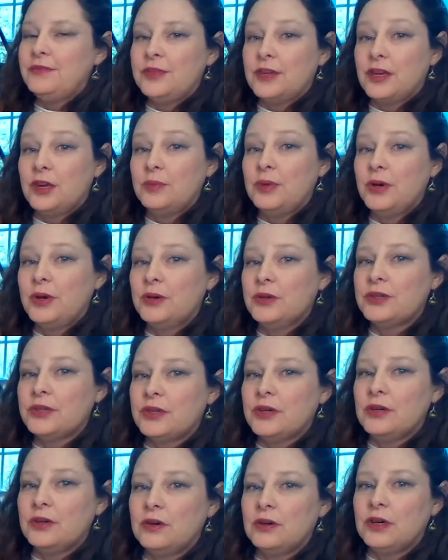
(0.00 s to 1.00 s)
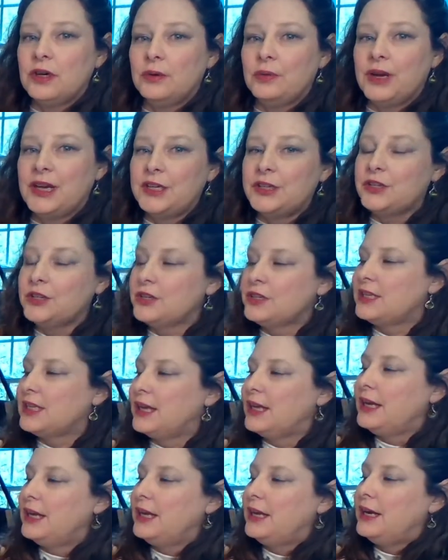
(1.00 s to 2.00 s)
the composer or arranger
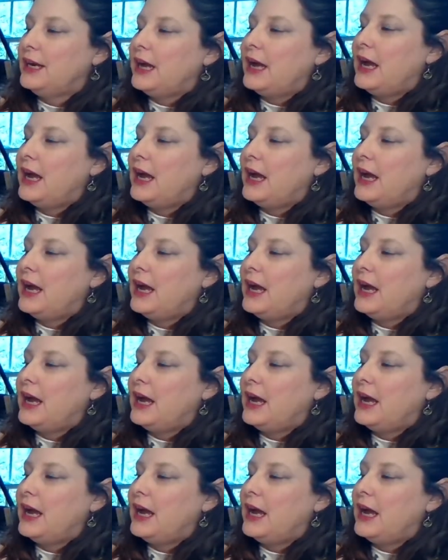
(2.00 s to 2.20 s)
said,